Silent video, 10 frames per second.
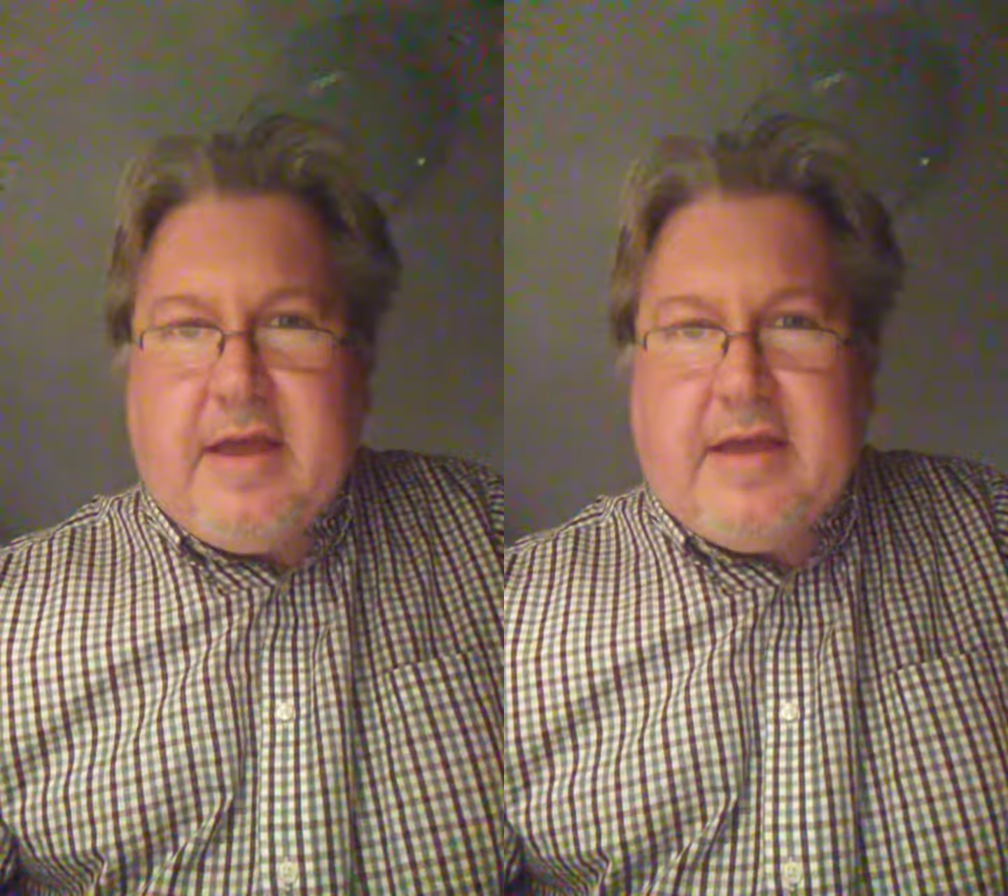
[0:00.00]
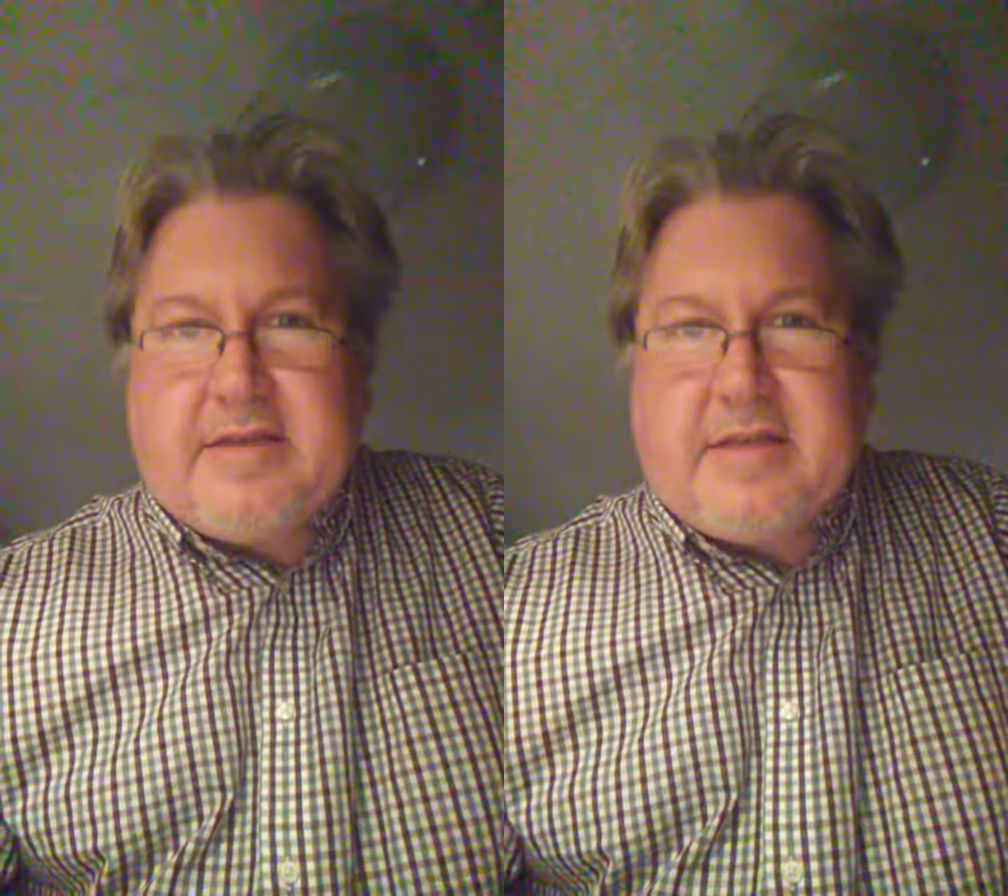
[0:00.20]

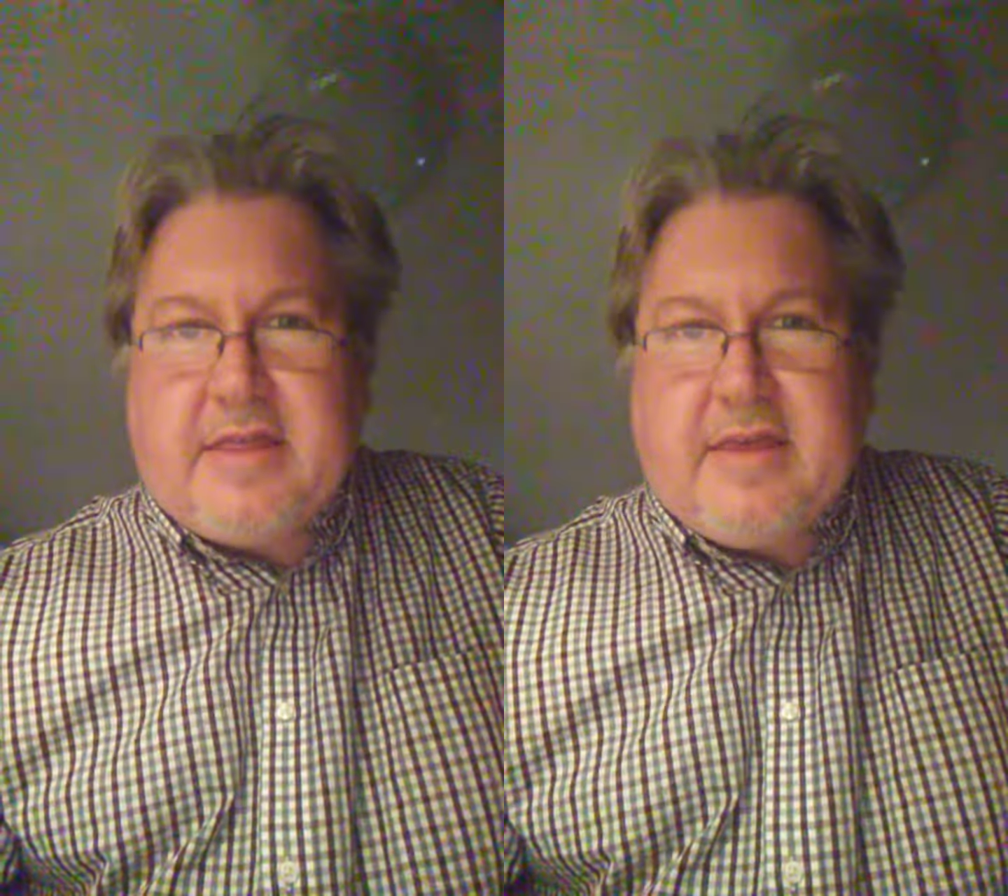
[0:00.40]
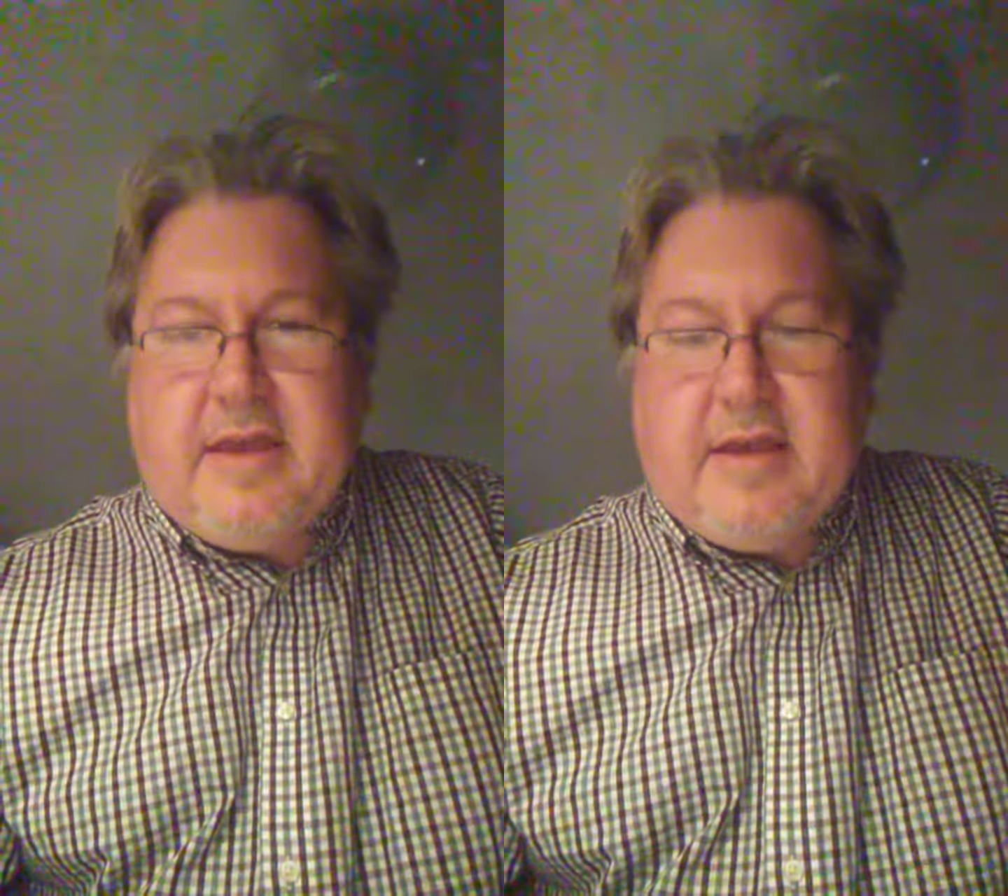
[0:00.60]
as
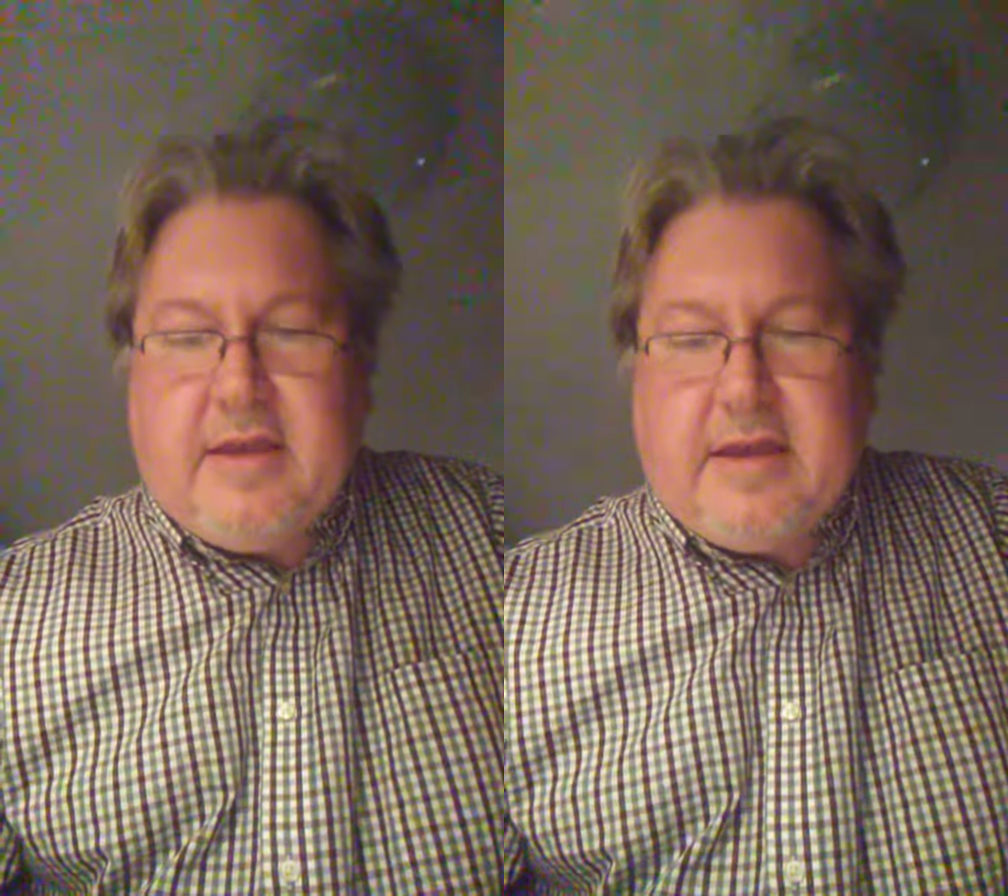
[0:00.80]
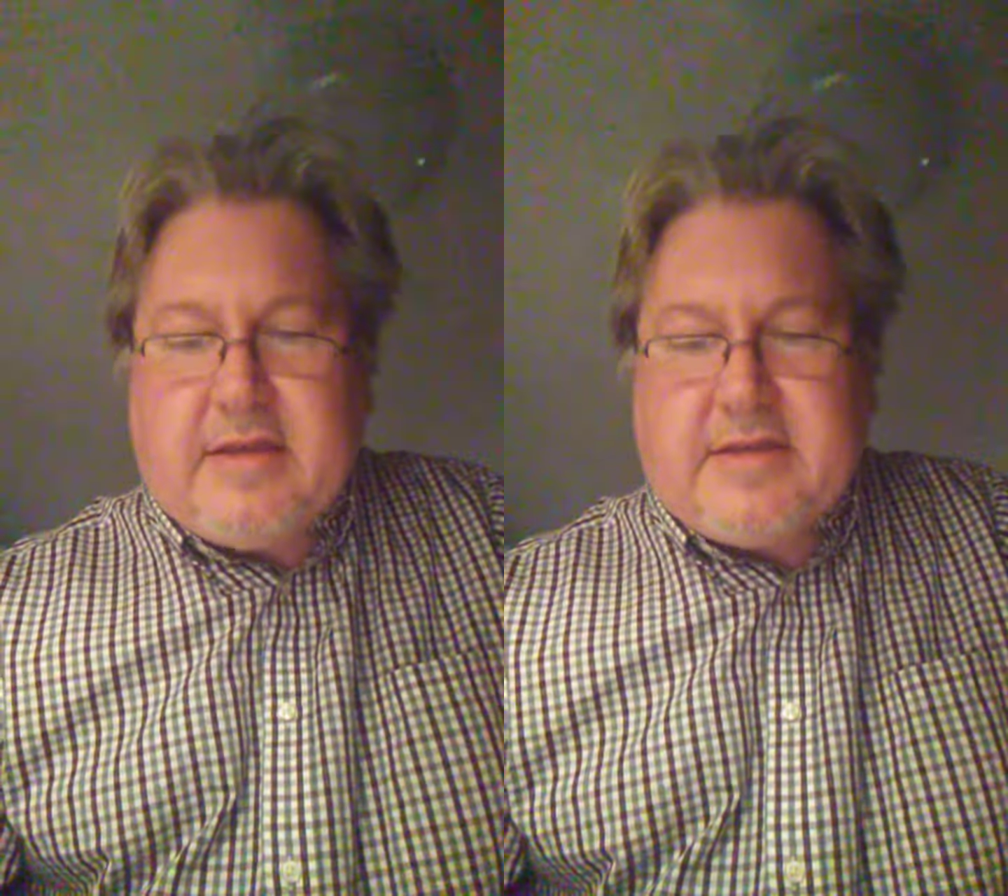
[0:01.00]

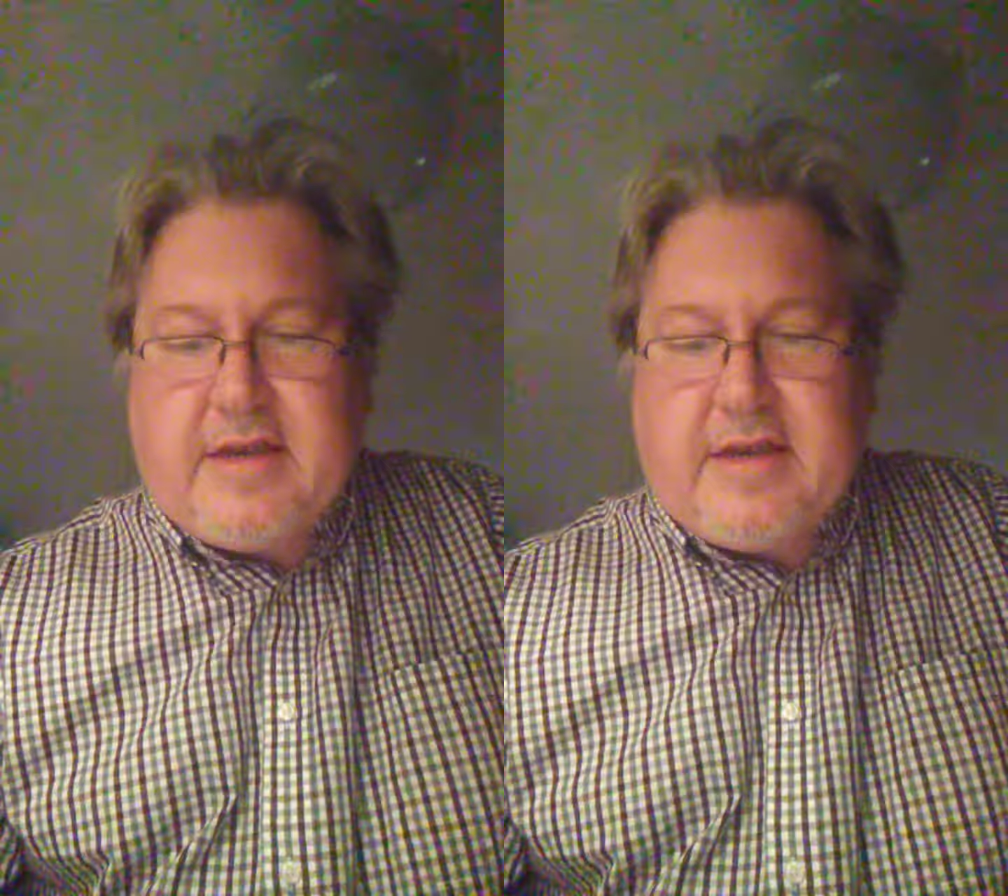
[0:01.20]
think as